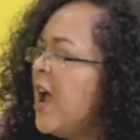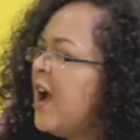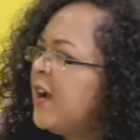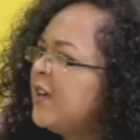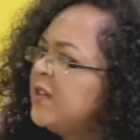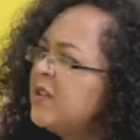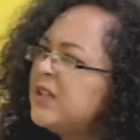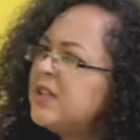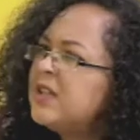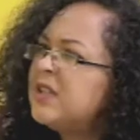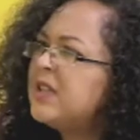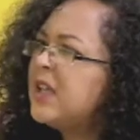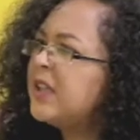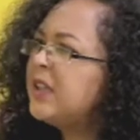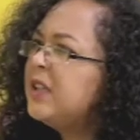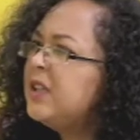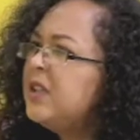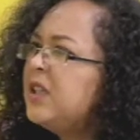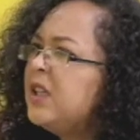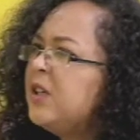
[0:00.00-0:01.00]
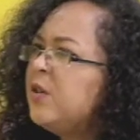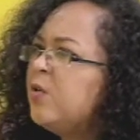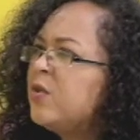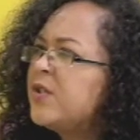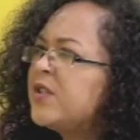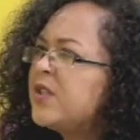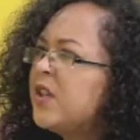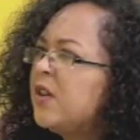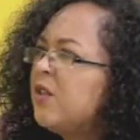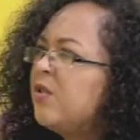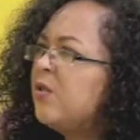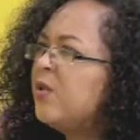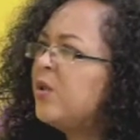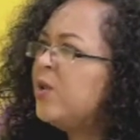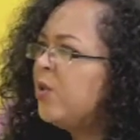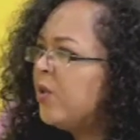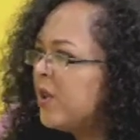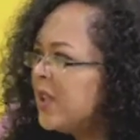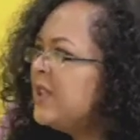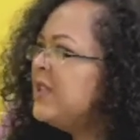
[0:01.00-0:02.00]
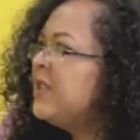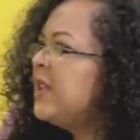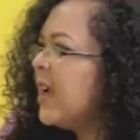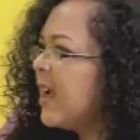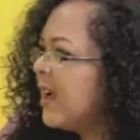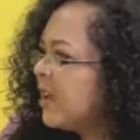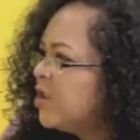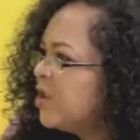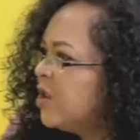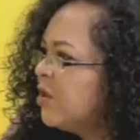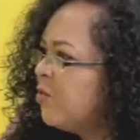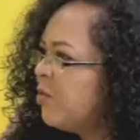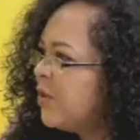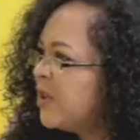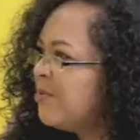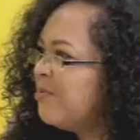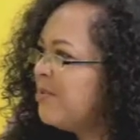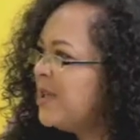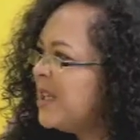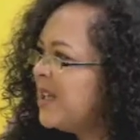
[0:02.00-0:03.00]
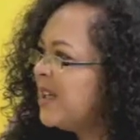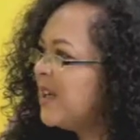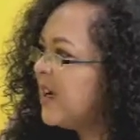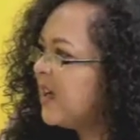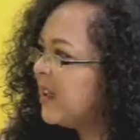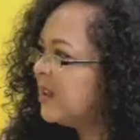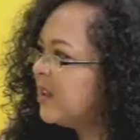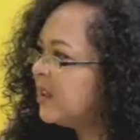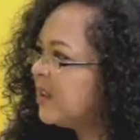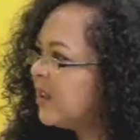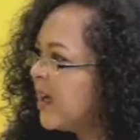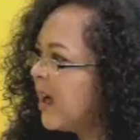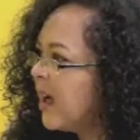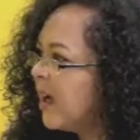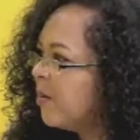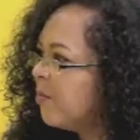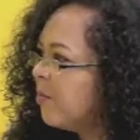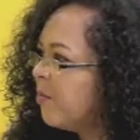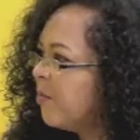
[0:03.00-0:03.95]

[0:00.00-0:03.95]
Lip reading: And then secondly, also, your interaction with the media at the time.